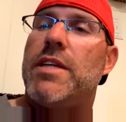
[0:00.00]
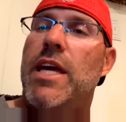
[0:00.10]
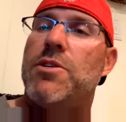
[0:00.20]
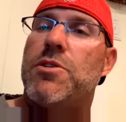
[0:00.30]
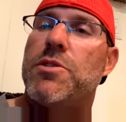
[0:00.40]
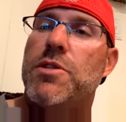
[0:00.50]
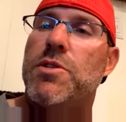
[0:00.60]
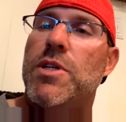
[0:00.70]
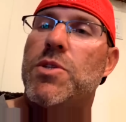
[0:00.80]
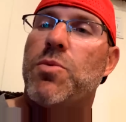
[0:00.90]
dangers
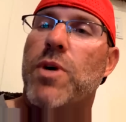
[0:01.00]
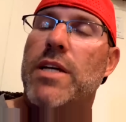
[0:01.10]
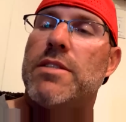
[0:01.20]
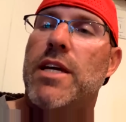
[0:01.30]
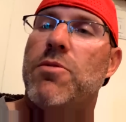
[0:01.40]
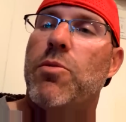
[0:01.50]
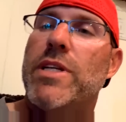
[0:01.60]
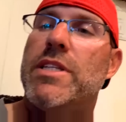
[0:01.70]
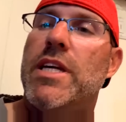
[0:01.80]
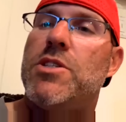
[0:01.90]
is what I say when we
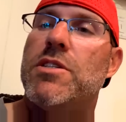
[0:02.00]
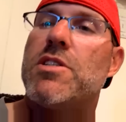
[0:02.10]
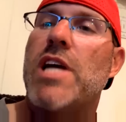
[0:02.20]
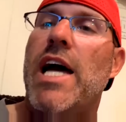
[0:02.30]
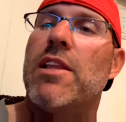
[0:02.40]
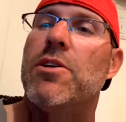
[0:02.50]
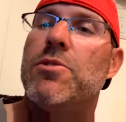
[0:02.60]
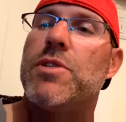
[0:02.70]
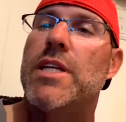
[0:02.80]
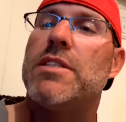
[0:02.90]
teach in silos.